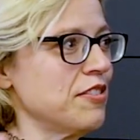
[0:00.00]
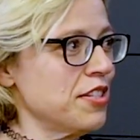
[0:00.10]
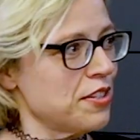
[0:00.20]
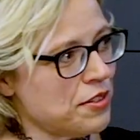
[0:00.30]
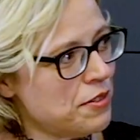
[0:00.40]

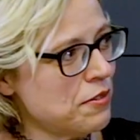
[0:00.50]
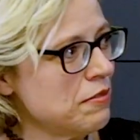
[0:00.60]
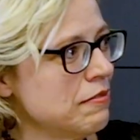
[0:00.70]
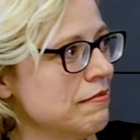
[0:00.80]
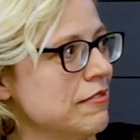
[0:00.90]

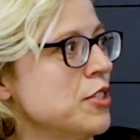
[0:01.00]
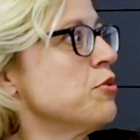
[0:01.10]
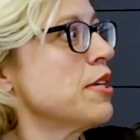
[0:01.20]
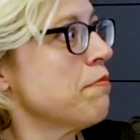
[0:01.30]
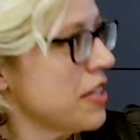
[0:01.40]
to do
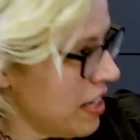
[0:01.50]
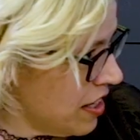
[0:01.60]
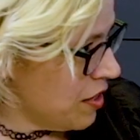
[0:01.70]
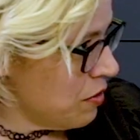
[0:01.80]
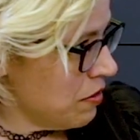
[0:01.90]
something
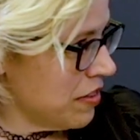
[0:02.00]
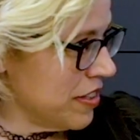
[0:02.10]
new,